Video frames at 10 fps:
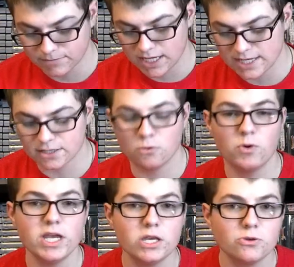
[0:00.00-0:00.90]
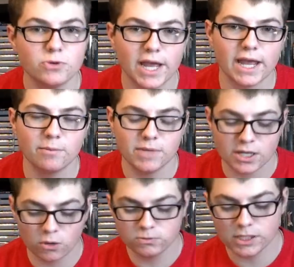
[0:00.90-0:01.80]
is a Wii U game,
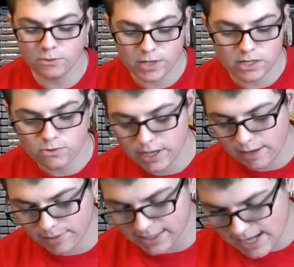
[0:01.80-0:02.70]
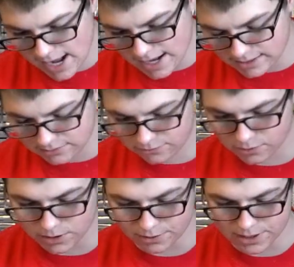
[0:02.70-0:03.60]
the only Wii U game I got
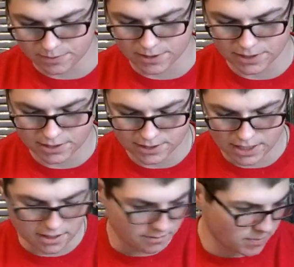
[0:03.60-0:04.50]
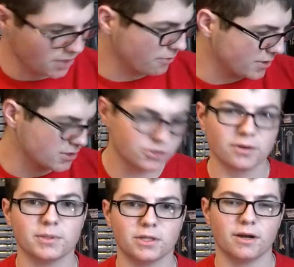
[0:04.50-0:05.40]
for Christmas, other than
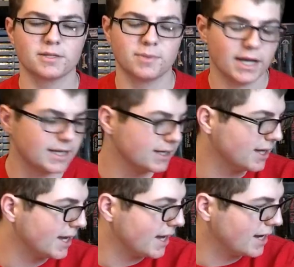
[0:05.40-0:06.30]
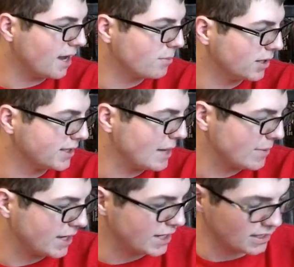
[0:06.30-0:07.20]
Scribblenauts, but I bought that
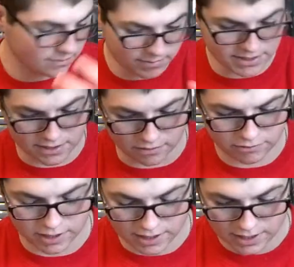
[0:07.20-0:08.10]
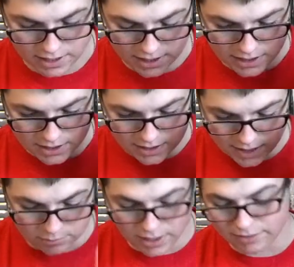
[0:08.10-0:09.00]
myself
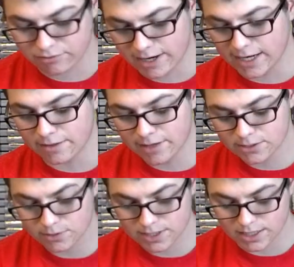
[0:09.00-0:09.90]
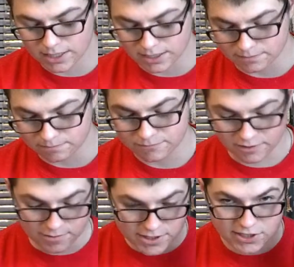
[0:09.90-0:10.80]
on Black Friday. This was
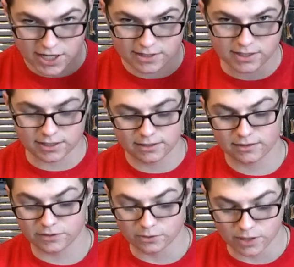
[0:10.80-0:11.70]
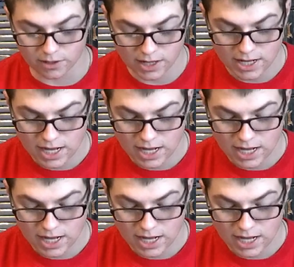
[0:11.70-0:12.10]
from Santa, if you will,